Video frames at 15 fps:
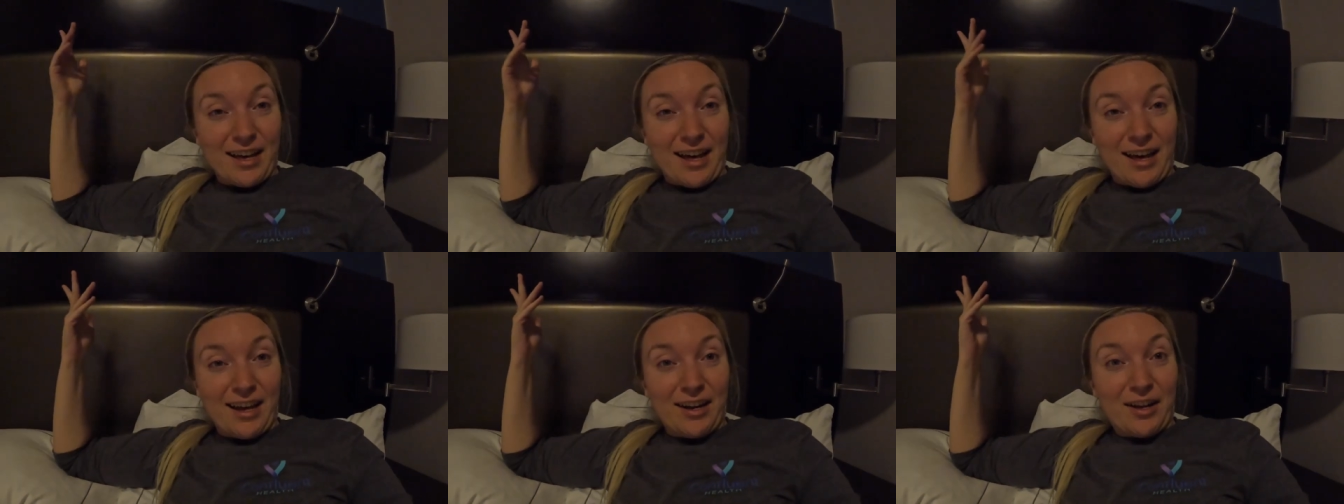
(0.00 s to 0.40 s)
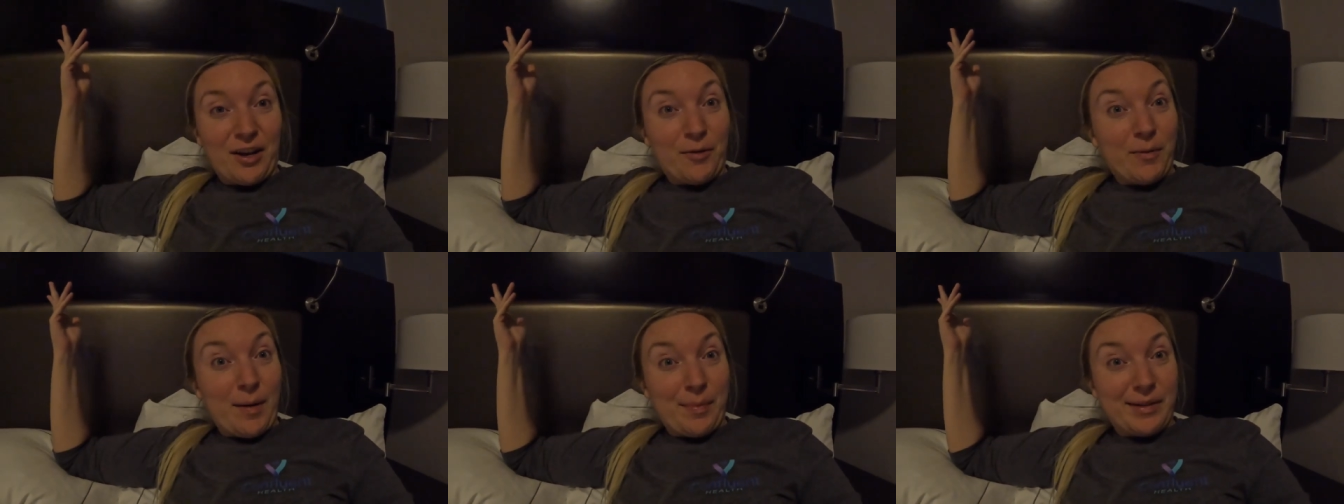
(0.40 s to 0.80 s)
At
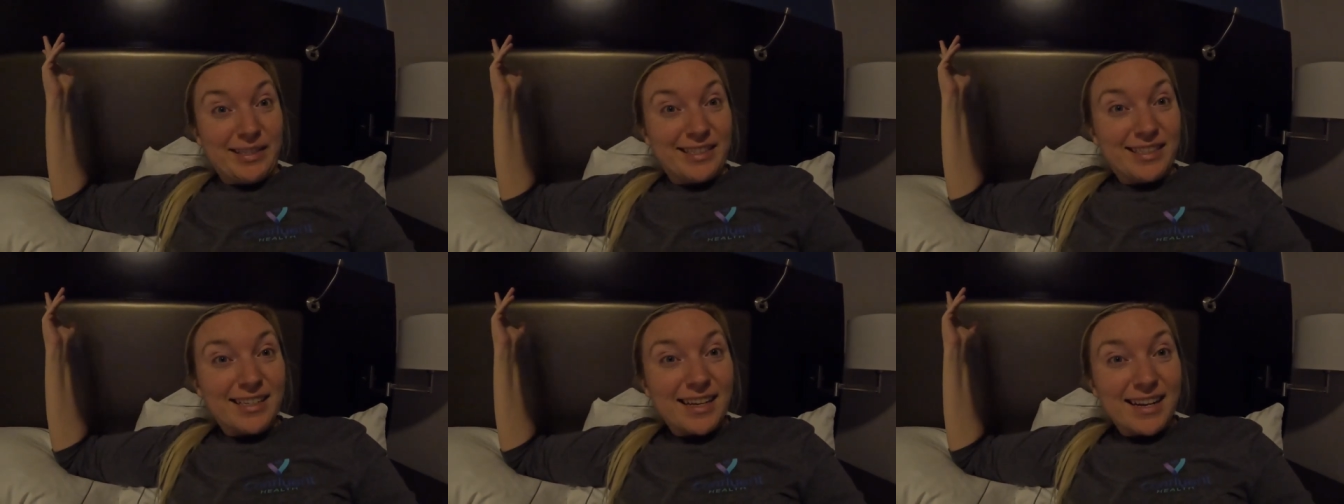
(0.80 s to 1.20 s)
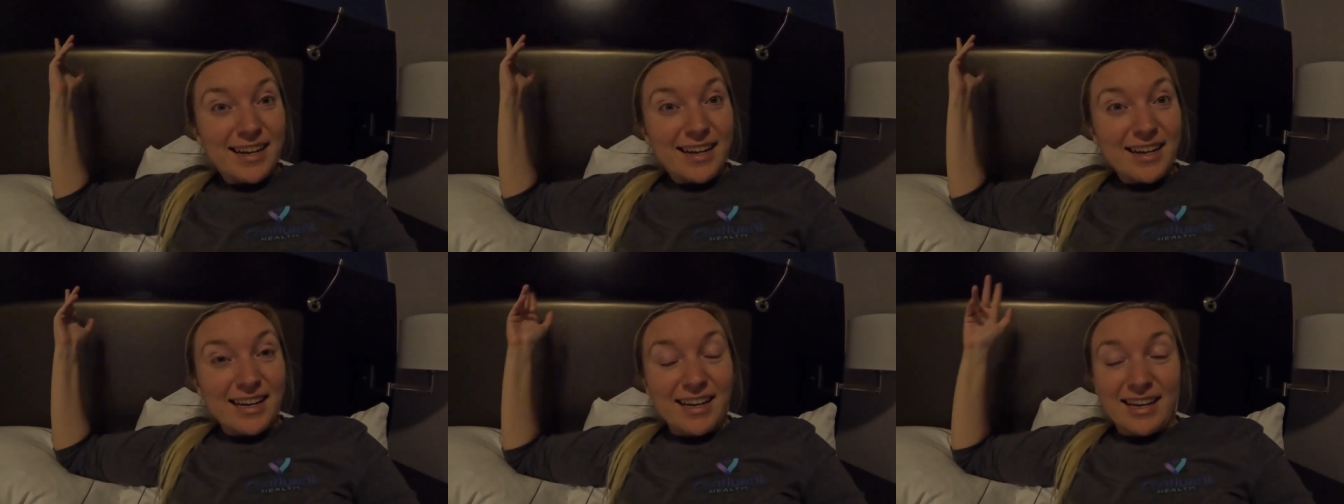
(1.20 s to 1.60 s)
Rapid
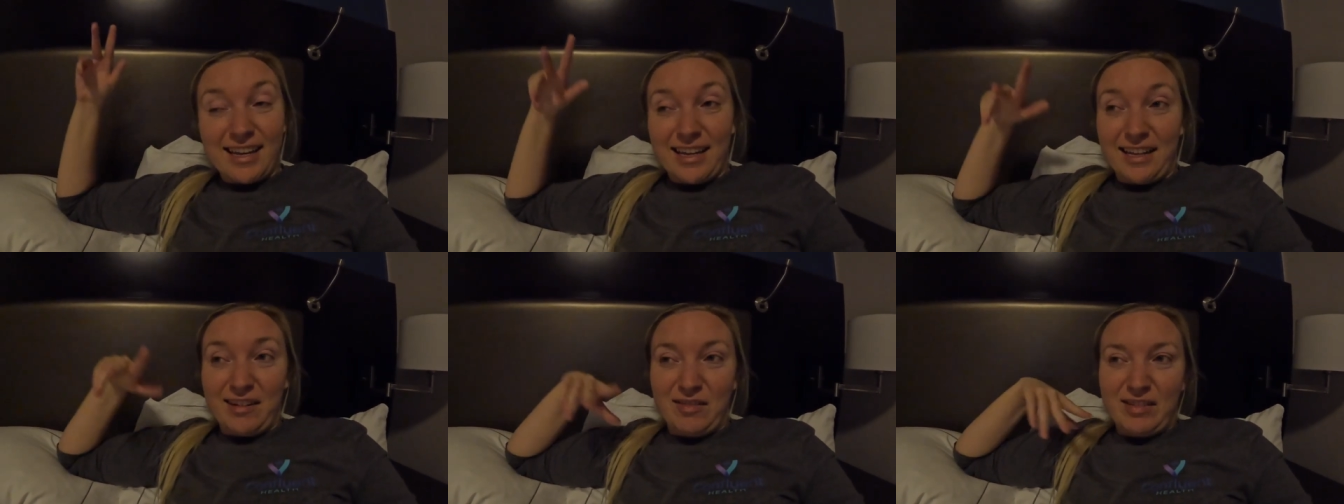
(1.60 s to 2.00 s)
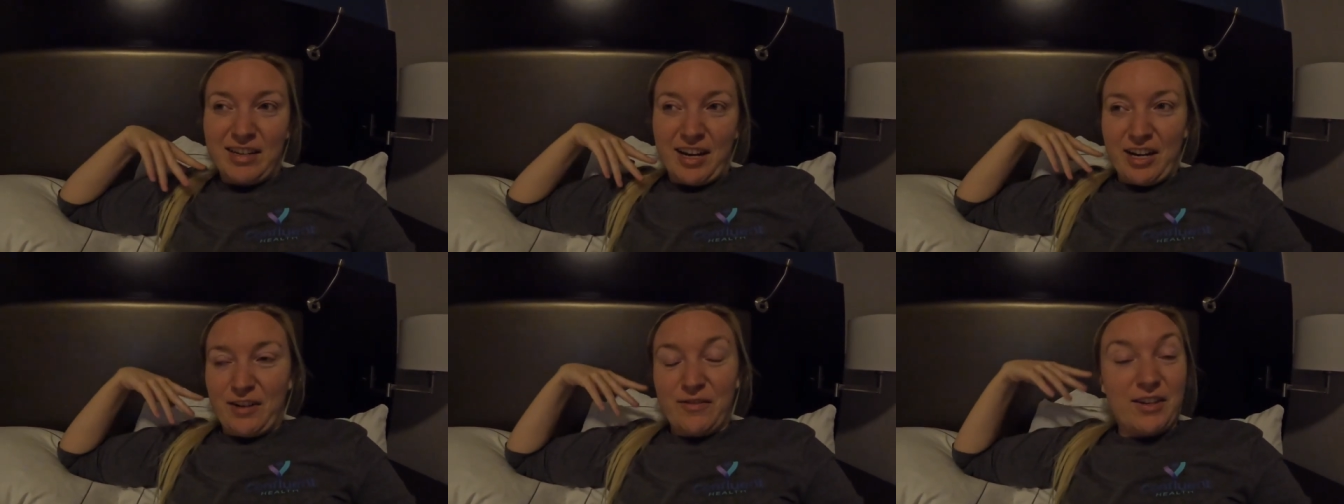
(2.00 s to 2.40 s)
City and
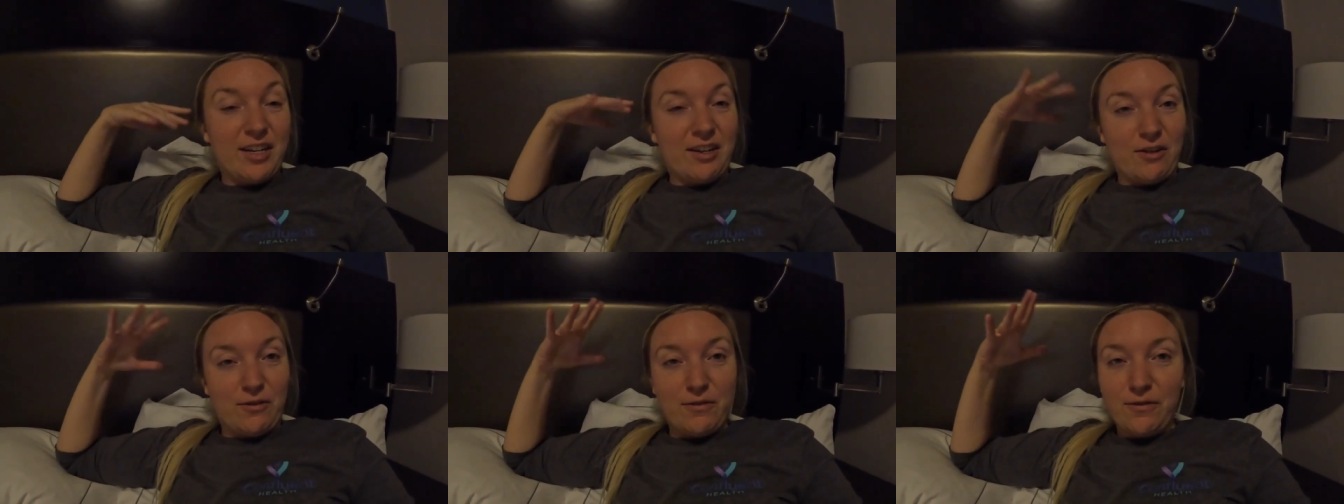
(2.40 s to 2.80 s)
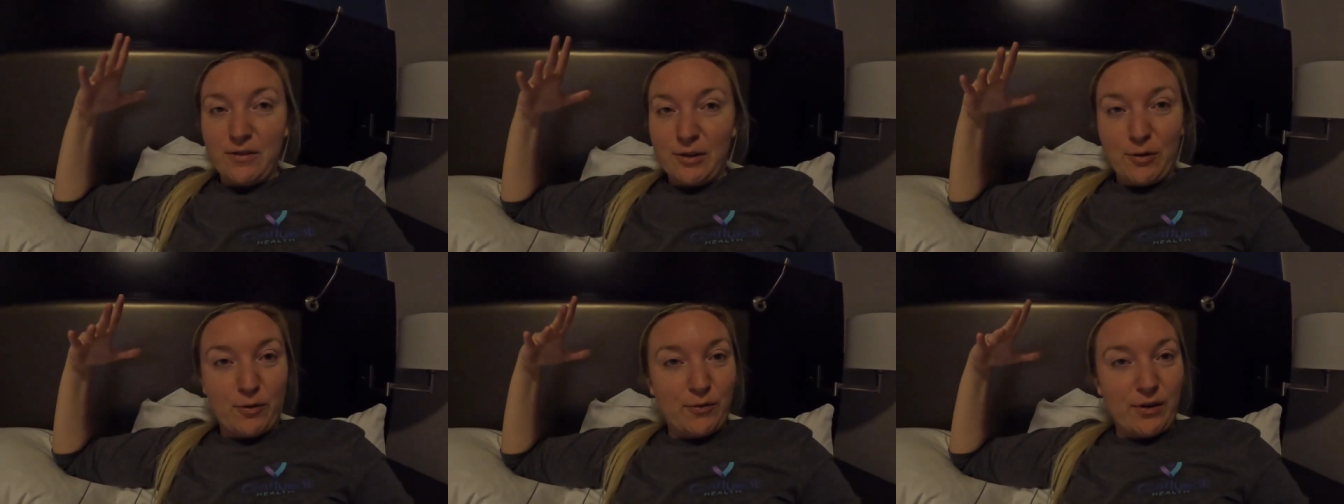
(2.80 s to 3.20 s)
kind of getting a
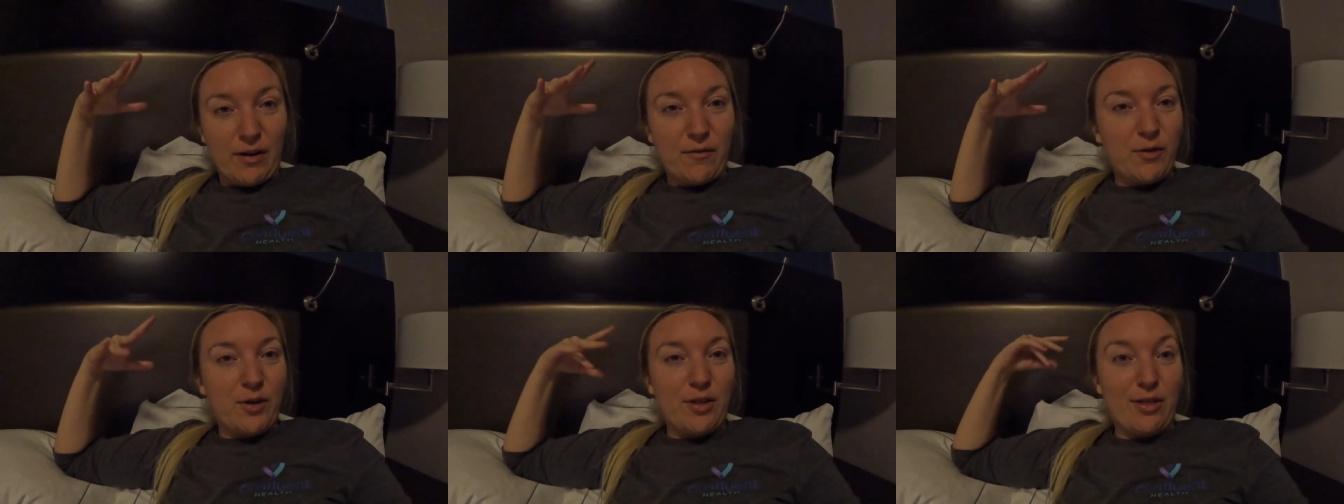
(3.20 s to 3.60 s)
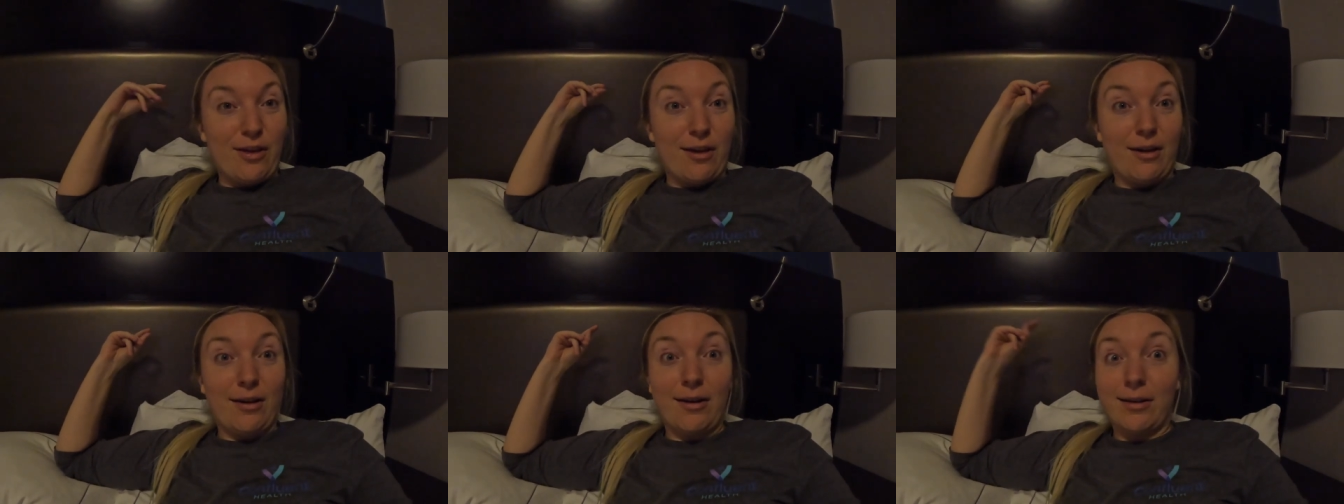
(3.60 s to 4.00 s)
feel for
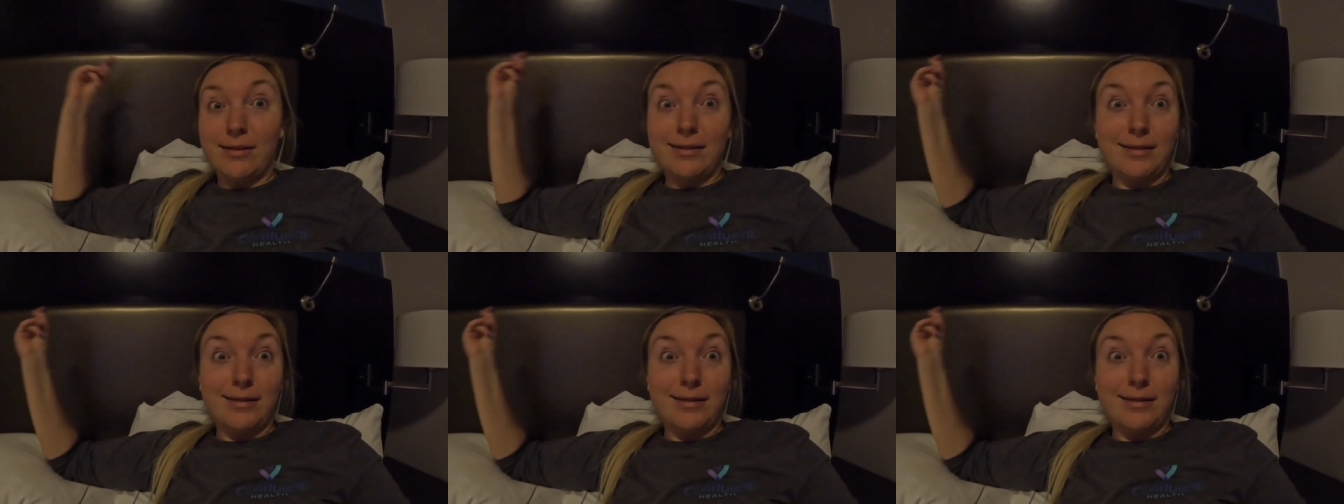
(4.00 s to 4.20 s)
everything,